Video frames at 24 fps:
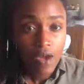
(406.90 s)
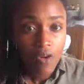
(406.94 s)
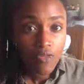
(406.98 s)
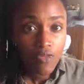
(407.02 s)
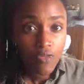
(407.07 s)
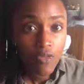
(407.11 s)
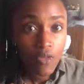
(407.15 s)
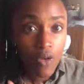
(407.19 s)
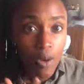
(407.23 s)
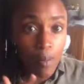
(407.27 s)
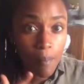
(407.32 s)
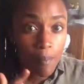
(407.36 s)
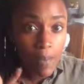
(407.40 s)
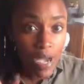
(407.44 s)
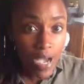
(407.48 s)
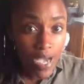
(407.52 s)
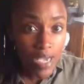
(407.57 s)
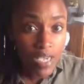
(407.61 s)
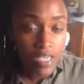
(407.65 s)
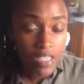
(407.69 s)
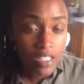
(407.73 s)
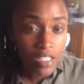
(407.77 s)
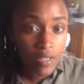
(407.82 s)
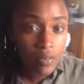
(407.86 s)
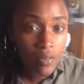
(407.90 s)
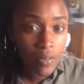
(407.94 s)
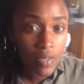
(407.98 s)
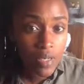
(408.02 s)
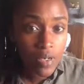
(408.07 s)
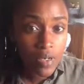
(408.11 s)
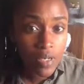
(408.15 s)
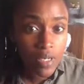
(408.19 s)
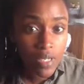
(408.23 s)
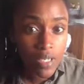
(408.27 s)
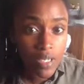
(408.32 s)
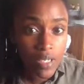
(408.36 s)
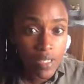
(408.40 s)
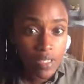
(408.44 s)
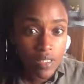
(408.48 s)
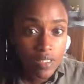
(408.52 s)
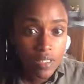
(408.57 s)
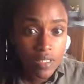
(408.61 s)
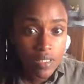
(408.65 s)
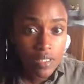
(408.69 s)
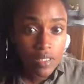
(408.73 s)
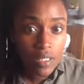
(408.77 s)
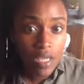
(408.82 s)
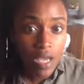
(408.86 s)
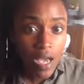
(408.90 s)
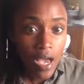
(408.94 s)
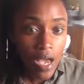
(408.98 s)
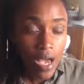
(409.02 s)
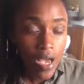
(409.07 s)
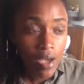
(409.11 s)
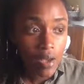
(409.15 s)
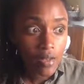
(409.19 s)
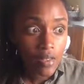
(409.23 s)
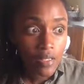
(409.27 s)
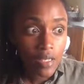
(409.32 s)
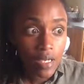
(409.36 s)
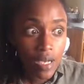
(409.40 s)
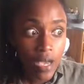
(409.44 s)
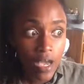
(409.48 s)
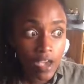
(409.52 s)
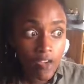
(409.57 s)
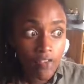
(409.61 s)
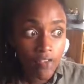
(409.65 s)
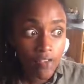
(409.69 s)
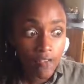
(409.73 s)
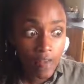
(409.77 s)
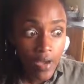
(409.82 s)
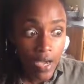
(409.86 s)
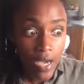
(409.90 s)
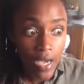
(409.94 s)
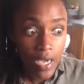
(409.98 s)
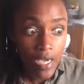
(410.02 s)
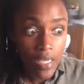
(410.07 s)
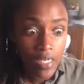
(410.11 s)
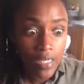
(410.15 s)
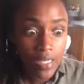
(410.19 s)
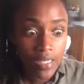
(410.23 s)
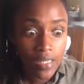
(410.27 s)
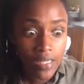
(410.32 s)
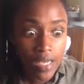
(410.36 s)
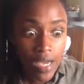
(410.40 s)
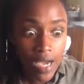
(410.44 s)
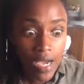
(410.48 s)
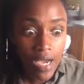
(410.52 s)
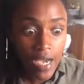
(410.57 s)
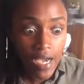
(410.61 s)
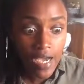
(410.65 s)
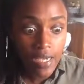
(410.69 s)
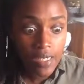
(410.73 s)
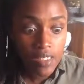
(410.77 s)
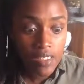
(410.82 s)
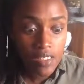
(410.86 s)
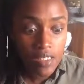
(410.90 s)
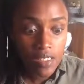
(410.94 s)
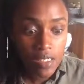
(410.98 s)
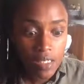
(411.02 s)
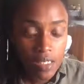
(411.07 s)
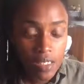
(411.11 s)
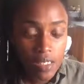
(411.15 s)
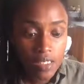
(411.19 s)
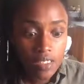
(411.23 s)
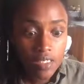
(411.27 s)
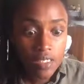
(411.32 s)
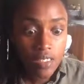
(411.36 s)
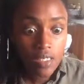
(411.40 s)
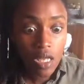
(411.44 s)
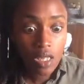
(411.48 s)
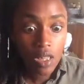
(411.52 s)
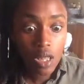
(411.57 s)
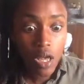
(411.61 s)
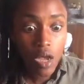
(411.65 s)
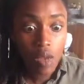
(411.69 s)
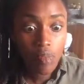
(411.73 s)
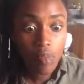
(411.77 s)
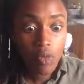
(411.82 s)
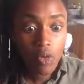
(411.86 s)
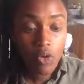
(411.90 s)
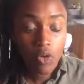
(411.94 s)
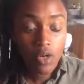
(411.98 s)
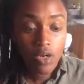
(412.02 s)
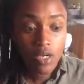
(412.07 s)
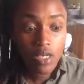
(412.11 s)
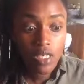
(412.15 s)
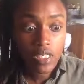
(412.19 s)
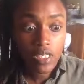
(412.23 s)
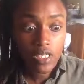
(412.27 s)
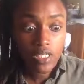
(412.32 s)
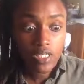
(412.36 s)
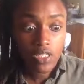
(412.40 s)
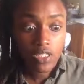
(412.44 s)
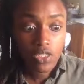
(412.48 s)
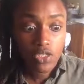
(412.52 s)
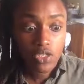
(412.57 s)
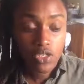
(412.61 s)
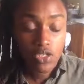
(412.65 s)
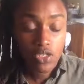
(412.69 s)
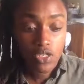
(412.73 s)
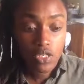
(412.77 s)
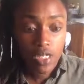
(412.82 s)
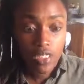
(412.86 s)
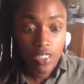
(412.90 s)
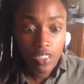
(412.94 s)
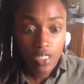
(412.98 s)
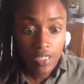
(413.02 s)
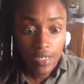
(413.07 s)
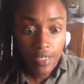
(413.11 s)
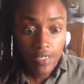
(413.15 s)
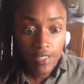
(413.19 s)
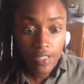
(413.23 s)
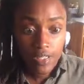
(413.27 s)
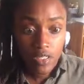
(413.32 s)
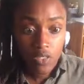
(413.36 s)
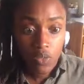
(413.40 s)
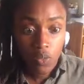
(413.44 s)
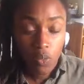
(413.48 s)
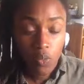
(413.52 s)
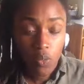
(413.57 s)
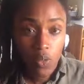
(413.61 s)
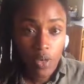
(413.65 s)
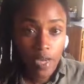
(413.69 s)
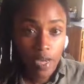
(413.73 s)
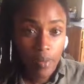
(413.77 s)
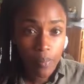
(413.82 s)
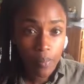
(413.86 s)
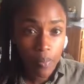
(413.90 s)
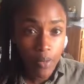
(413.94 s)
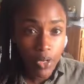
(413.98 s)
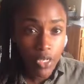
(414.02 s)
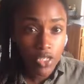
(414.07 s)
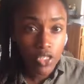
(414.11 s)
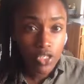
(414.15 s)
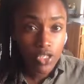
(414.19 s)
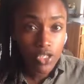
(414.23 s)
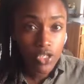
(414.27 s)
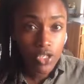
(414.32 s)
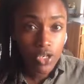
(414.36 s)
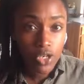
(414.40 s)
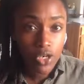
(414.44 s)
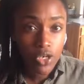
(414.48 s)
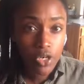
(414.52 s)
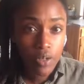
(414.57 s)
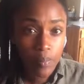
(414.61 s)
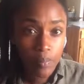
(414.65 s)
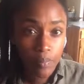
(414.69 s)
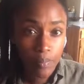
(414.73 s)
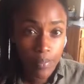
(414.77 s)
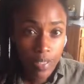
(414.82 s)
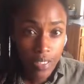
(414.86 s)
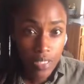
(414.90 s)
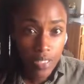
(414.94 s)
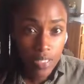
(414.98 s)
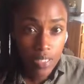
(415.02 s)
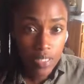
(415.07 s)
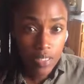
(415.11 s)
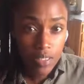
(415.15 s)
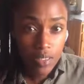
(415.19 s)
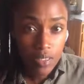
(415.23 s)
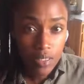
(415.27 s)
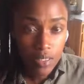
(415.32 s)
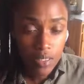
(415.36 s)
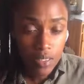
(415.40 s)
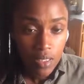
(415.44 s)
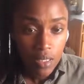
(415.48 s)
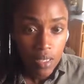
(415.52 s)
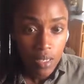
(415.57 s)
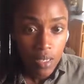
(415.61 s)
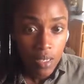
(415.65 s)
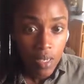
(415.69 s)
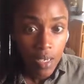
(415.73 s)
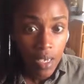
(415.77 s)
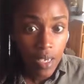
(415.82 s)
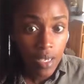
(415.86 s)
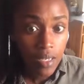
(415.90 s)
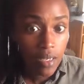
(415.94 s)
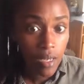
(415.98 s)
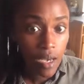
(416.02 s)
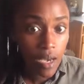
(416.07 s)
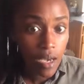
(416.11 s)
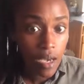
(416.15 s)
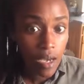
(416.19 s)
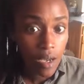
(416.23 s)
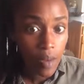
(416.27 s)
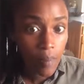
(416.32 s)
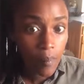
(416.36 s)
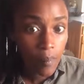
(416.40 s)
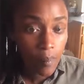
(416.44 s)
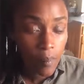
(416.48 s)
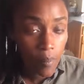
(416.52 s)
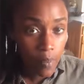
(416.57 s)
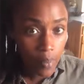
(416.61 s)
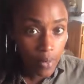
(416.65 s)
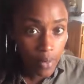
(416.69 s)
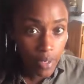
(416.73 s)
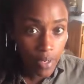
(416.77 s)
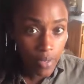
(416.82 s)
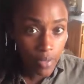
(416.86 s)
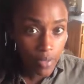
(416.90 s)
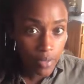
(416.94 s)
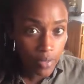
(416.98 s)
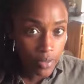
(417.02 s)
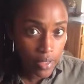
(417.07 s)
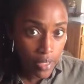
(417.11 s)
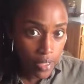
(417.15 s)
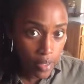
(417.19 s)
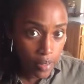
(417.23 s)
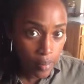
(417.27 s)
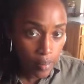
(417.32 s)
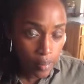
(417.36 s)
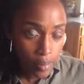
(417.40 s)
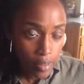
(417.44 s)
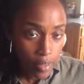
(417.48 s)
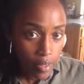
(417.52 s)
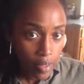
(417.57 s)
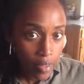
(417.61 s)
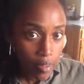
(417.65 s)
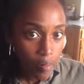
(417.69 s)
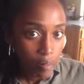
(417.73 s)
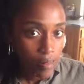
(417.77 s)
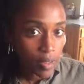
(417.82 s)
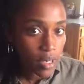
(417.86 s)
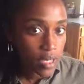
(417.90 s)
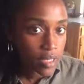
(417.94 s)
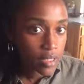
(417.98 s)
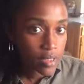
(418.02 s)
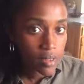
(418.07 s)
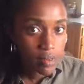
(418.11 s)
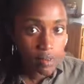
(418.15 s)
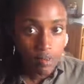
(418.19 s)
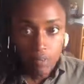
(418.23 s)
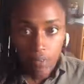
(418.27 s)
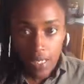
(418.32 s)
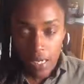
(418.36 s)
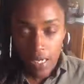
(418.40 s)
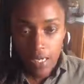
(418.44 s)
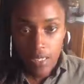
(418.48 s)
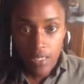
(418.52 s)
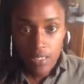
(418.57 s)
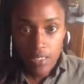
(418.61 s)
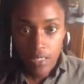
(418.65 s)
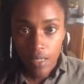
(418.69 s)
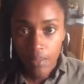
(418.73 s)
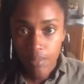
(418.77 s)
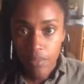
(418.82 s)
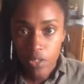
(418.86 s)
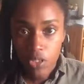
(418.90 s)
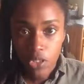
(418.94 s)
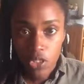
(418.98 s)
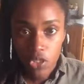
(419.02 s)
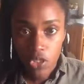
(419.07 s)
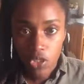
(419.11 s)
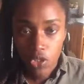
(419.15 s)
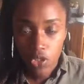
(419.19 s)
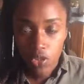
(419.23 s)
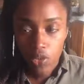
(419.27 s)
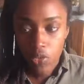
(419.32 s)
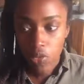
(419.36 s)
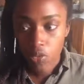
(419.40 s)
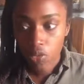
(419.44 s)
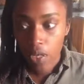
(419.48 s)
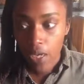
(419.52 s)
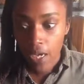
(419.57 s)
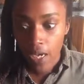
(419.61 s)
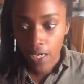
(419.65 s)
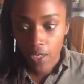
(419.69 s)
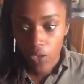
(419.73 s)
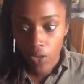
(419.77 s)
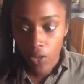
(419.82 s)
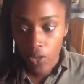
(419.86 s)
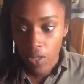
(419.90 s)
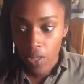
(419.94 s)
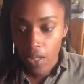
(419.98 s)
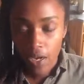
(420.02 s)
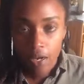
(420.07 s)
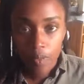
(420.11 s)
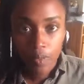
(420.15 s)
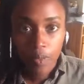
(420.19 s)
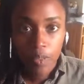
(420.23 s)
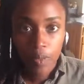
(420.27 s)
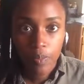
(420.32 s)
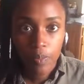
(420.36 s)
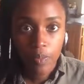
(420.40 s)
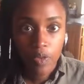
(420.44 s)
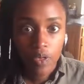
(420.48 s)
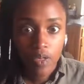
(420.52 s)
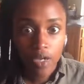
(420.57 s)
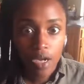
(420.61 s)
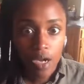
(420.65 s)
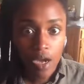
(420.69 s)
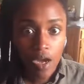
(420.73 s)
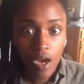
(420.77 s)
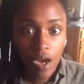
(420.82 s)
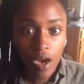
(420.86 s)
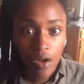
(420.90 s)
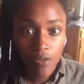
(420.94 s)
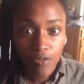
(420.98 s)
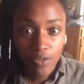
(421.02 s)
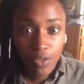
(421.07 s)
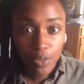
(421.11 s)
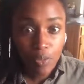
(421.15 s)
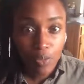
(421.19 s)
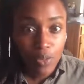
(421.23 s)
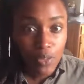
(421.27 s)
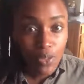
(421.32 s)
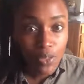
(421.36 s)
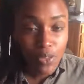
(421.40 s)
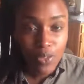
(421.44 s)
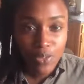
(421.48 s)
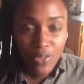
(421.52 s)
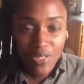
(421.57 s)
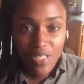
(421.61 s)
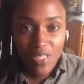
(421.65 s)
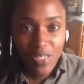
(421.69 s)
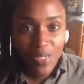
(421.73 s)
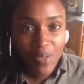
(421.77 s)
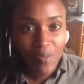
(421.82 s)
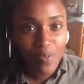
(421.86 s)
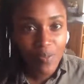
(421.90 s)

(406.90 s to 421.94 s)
From my experience, I find that it's a lot more easier to digest when I pressure cook beans and not boil them. But that is up to you. I know a lot of people are not comfortable using a